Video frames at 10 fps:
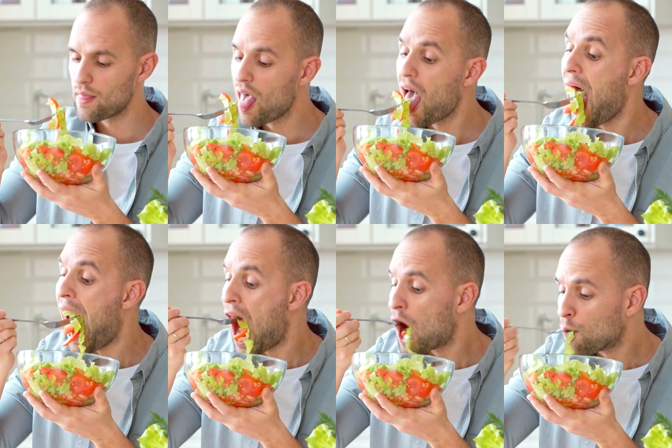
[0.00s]
think you
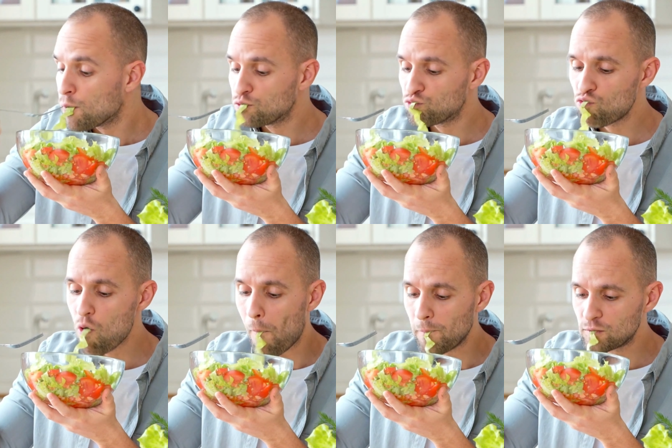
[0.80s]
might not eat that much
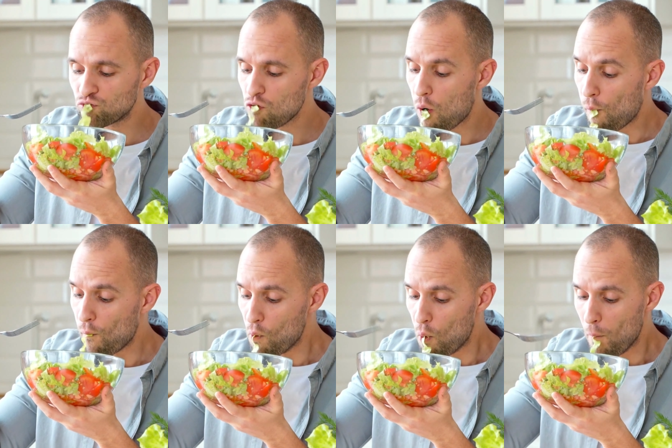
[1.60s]
until you actually total your